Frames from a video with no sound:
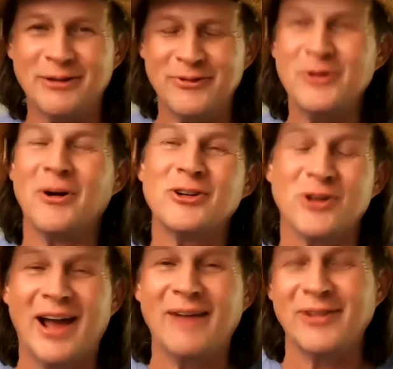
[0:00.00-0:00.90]
If you are
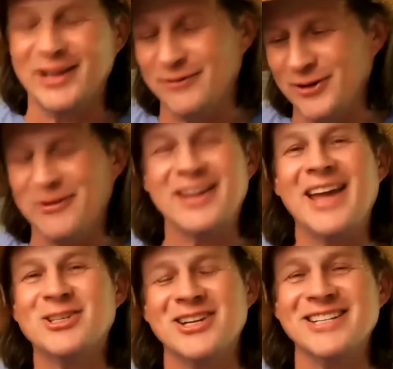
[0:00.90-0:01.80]
traveling, if you're
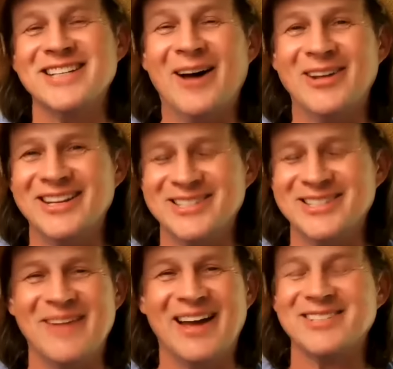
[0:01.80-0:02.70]
vacationing down
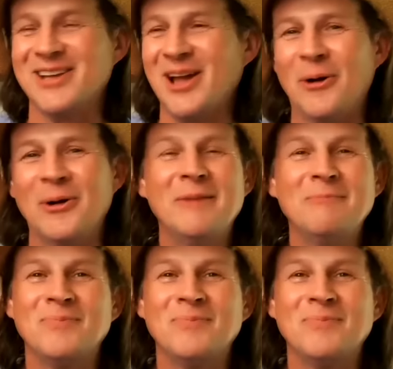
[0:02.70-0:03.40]
into Mexico,